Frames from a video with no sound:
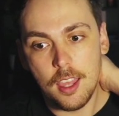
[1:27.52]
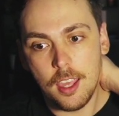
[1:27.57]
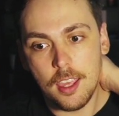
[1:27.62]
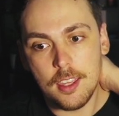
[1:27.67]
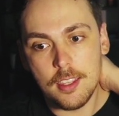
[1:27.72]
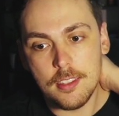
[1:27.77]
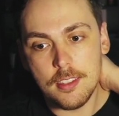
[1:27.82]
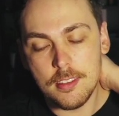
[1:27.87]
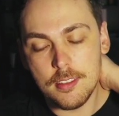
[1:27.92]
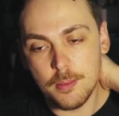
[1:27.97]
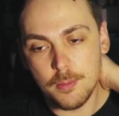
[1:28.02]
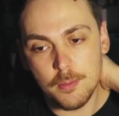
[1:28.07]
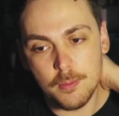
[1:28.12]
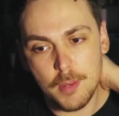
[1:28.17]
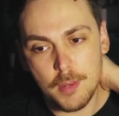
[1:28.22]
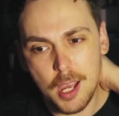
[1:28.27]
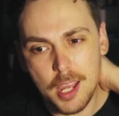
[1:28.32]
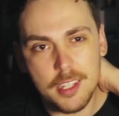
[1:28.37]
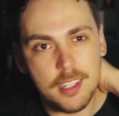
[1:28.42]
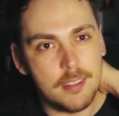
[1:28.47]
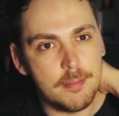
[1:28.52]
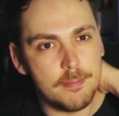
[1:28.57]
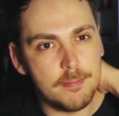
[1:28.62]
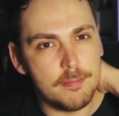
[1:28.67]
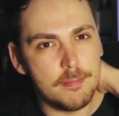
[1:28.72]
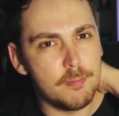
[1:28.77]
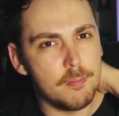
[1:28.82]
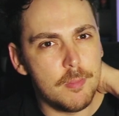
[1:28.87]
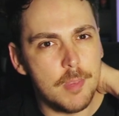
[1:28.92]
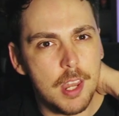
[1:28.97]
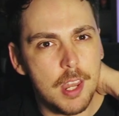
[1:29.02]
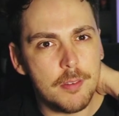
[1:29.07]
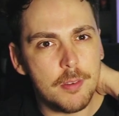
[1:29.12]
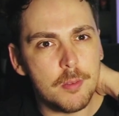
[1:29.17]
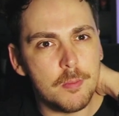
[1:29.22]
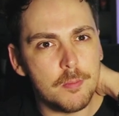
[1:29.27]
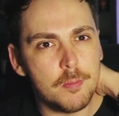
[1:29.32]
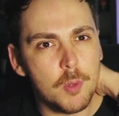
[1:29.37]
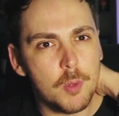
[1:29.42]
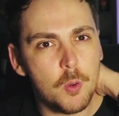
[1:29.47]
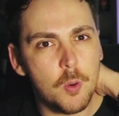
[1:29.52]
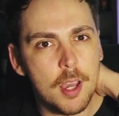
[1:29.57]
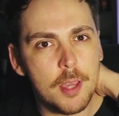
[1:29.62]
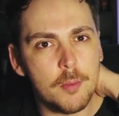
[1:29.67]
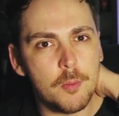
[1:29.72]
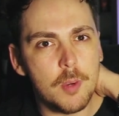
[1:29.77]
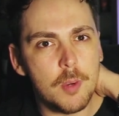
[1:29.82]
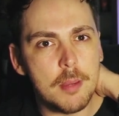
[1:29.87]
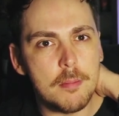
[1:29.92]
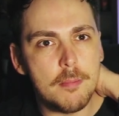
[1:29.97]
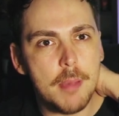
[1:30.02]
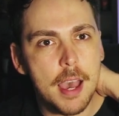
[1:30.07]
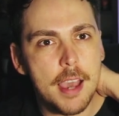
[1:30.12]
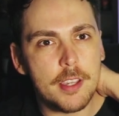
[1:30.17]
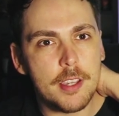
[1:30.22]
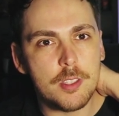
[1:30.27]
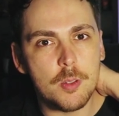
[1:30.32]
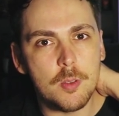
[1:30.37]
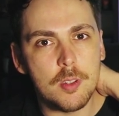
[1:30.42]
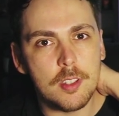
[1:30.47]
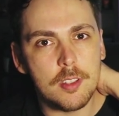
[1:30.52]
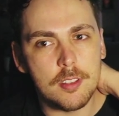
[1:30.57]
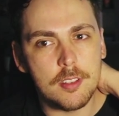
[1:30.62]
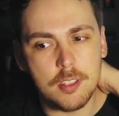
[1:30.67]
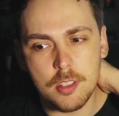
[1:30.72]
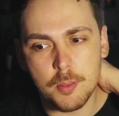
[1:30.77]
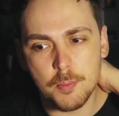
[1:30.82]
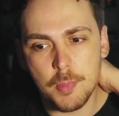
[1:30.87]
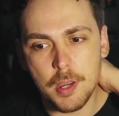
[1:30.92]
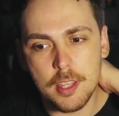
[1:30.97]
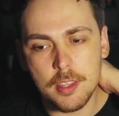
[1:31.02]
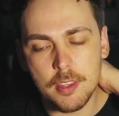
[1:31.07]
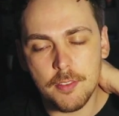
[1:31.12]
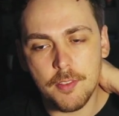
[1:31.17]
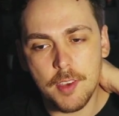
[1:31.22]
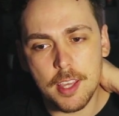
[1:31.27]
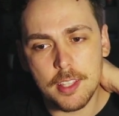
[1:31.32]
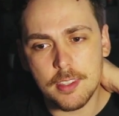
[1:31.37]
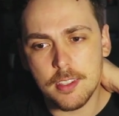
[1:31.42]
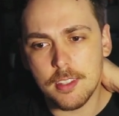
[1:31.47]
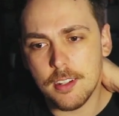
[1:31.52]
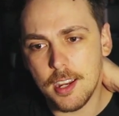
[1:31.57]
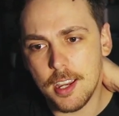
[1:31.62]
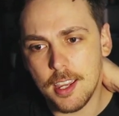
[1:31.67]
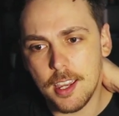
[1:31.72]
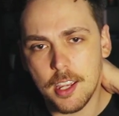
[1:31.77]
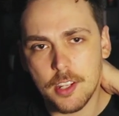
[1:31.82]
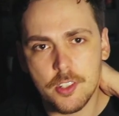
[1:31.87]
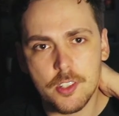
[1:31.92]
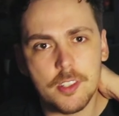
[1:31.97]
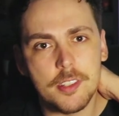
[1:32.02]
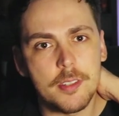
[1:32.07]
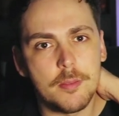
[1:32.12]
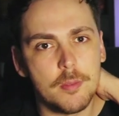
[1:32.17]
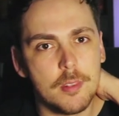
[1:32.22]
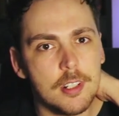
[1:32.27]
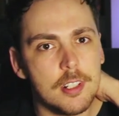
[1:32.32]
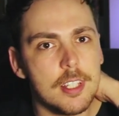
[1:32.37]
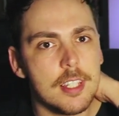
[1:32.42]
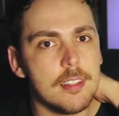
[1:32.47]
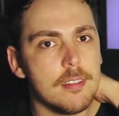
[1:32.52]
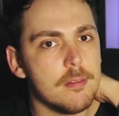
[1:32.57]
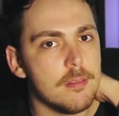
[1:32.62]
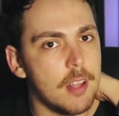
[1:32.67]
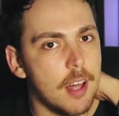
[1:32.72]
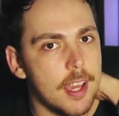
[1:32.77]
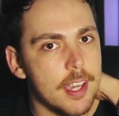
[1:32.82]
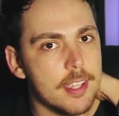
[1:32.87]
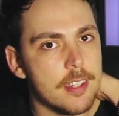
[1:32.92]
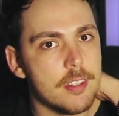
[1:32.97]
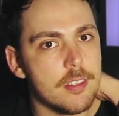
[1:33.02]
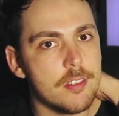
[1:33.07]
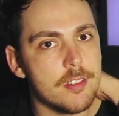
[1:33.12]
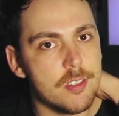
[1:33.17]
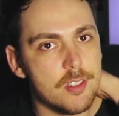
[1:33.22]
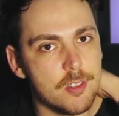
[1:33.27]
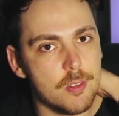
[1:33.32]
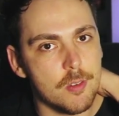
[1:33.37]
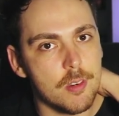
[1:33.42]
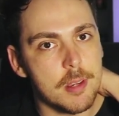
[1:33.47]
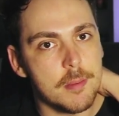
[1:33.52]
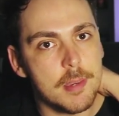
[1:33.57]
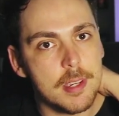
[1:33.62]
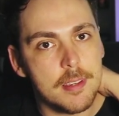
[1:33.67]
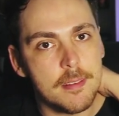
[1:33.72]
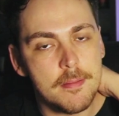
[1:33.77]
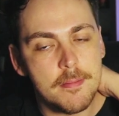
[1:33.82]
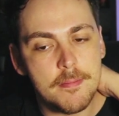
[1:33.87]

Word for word: and I never quite went back to it, despite the fact that I actually really liked streaming.